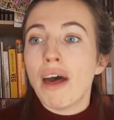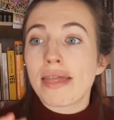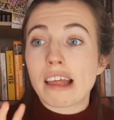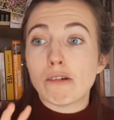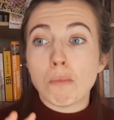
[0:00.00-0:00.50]

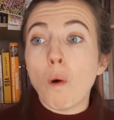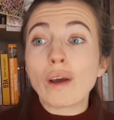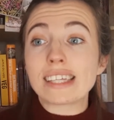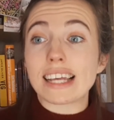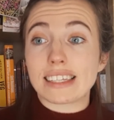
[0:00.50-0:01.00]
There were
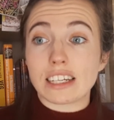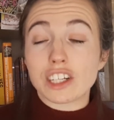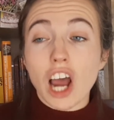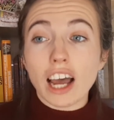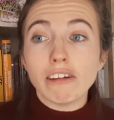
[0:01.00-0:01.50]
points as a
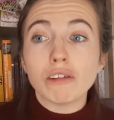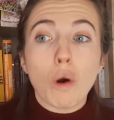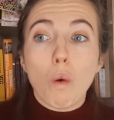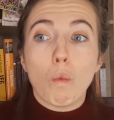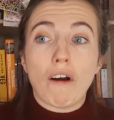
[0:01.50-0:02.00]
child
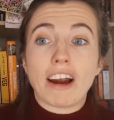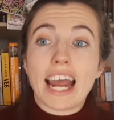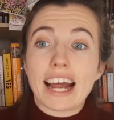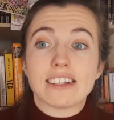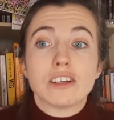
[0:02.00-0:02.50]
where I
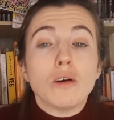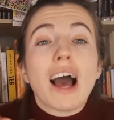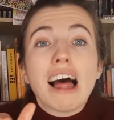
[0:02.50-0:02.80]
had to